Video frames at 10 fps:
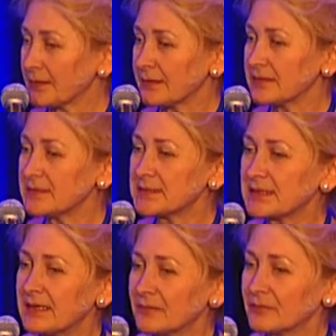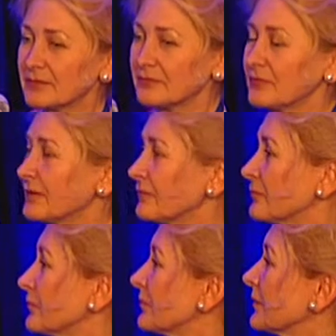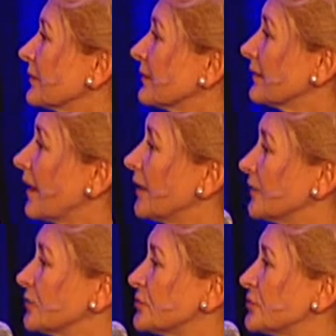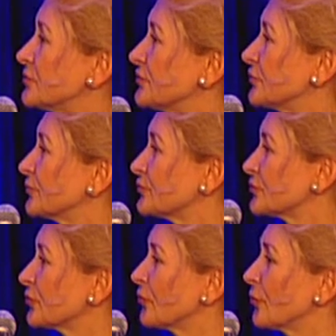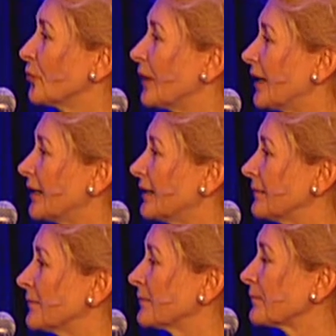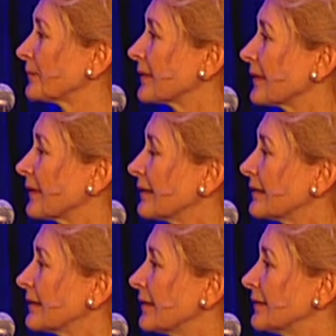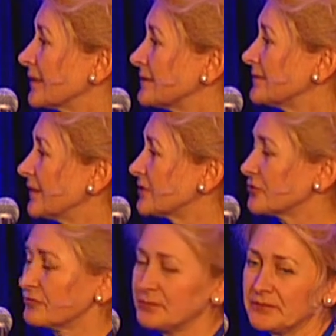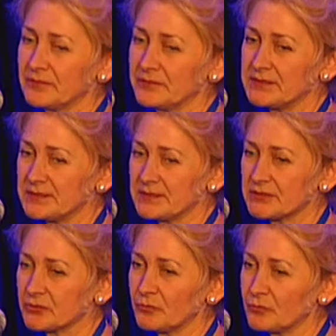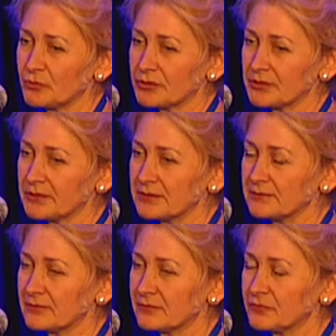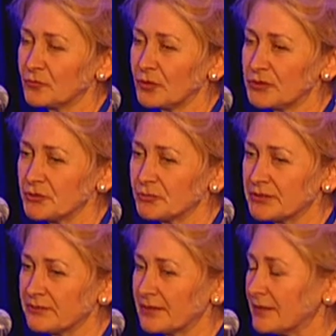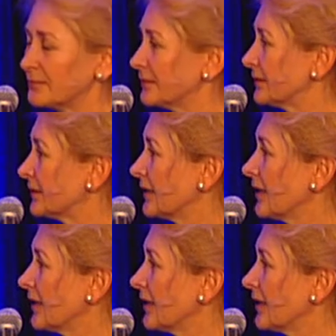This scheme I used to show why inactivation of P53 is so important for tumor development.